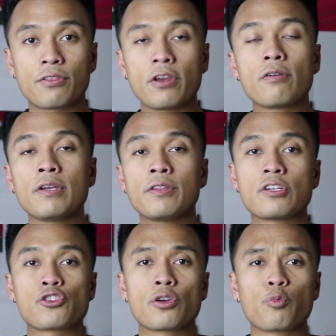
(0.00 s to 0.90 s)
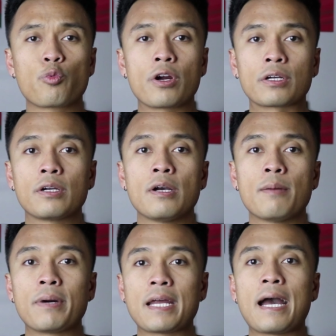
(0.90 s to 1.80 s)
theory, this should work,
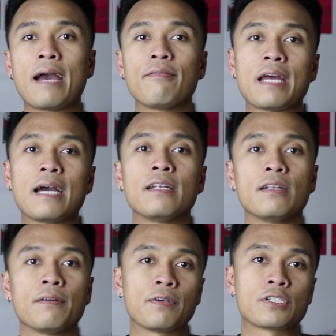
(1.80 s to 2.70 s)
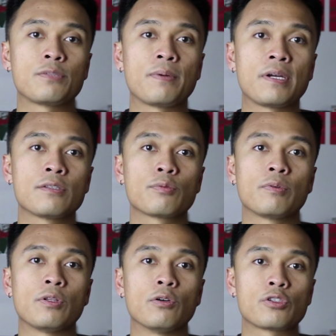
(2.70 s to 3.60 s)
but I haven't had enough experience
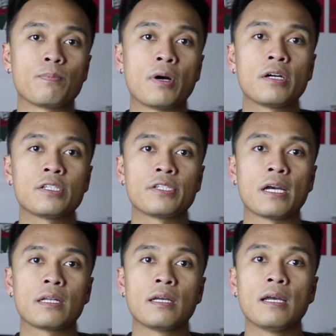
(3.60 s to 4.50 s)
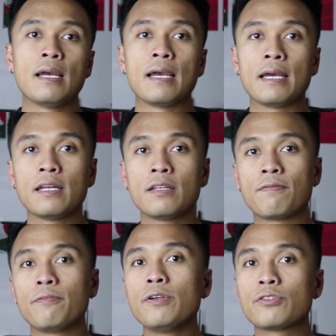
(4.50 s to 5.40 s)
with those parts yet. And in the
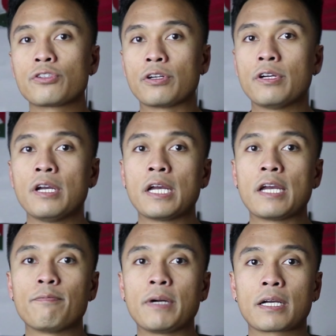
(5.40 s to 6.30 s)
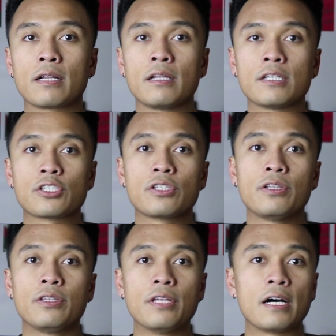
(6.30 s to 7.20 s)
future, if my clutch
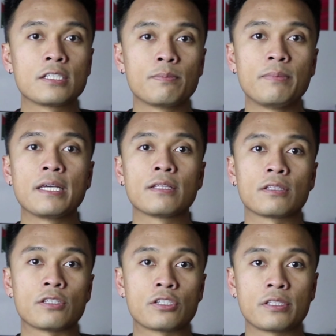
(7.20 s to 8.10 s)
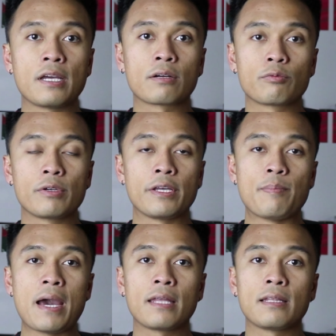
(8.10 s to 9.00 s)
does begin to stick really
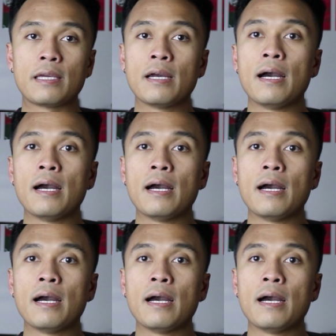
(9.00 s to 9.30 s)
badly,